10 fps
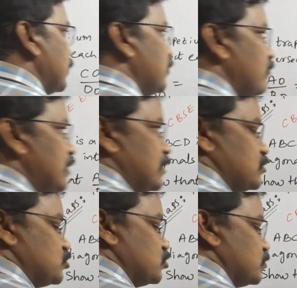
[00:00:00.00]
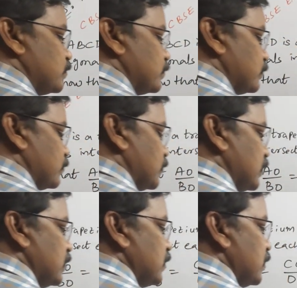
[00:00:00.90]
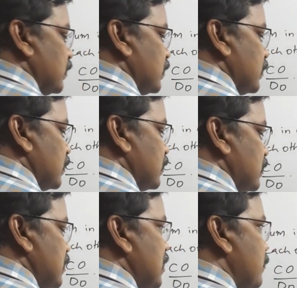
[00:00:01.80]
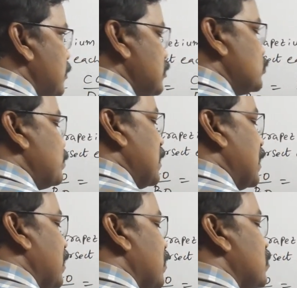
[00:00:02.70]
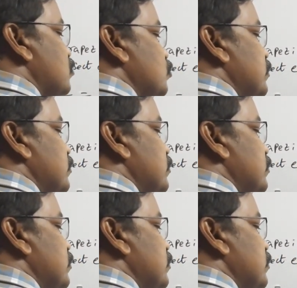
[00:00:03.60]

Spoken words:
in which AB is parallel to